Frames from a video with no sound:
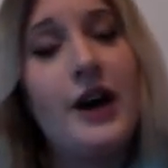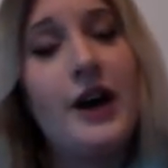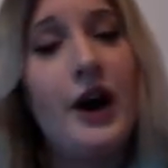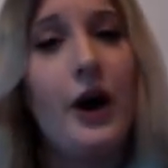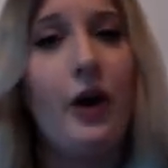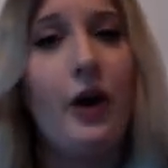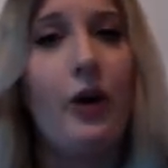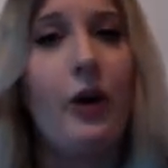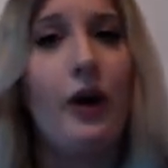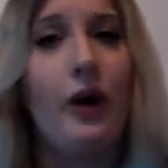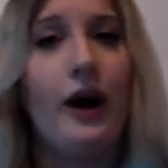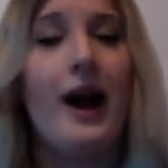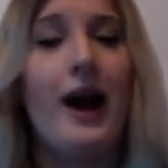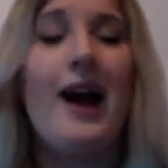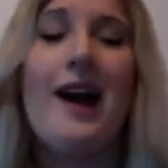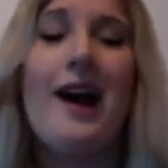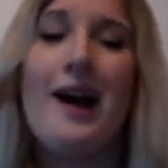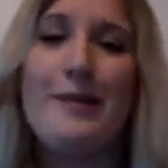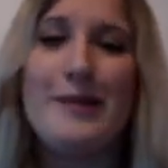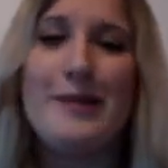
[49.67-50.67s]
or
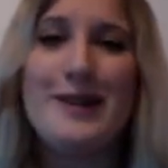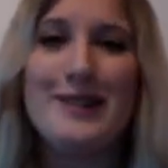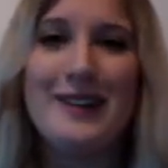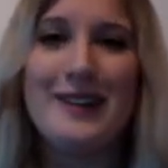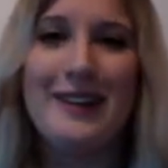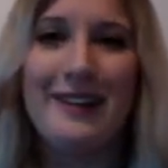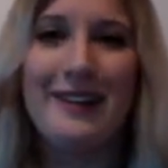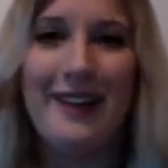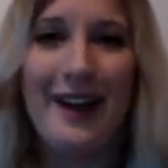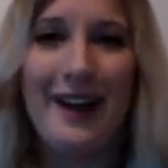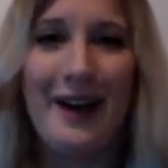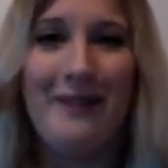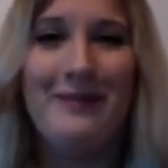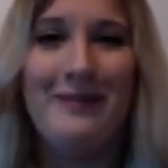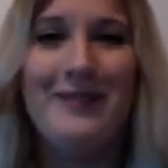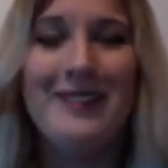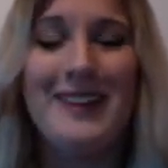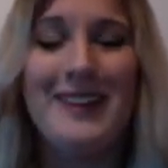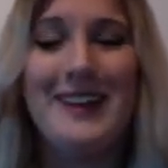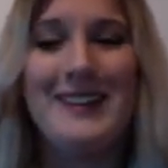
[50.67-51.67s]
happy as a clam,
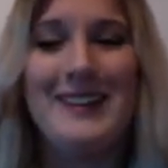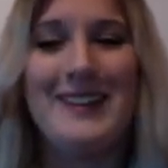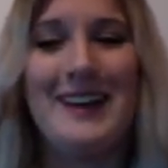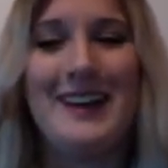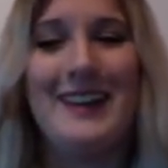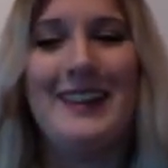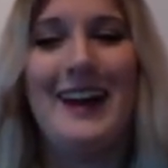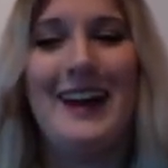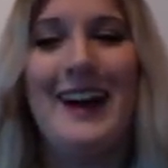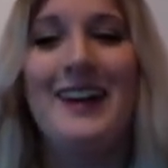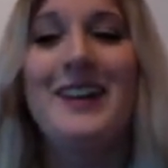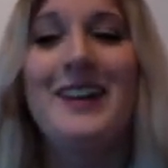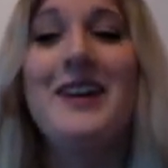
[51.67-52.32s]
things like that.